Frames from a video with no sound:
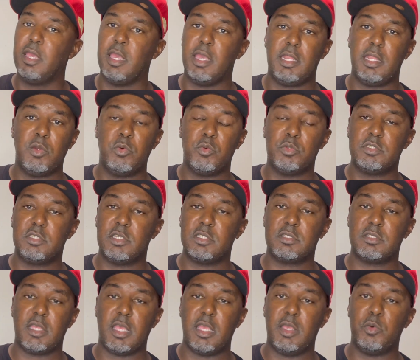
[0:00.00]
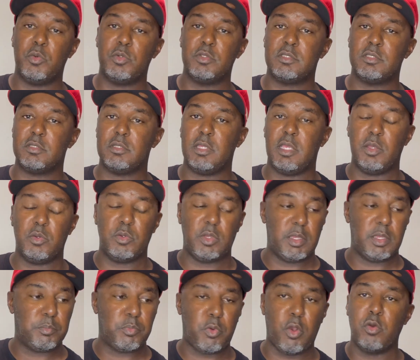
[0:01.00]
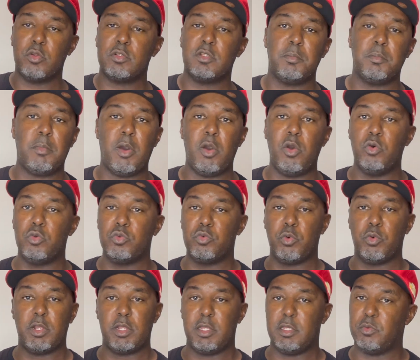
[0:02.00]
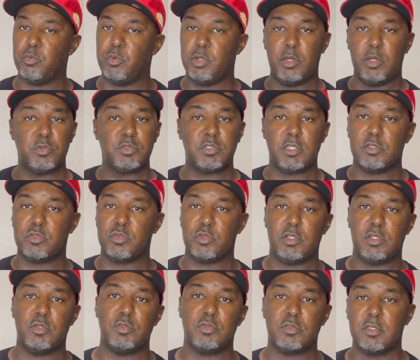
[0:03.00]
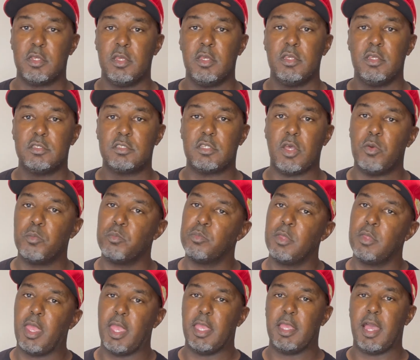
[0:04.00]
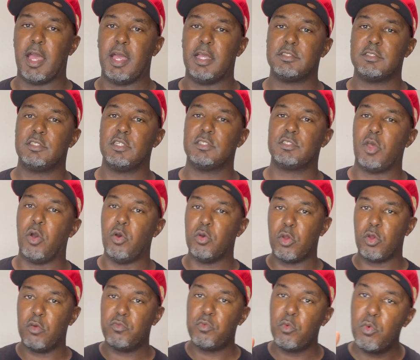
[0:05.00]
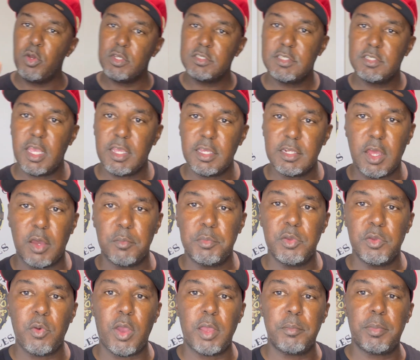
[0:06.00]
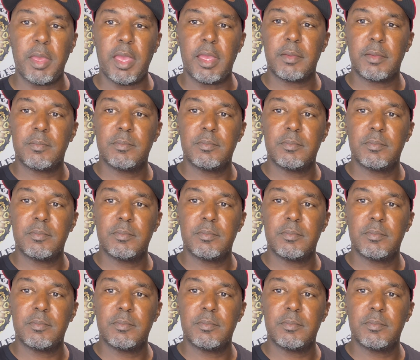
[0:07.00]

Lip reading: and it broke the mold when it was introduced. So, hey guys, just hold on for 1 second. I'll be right back.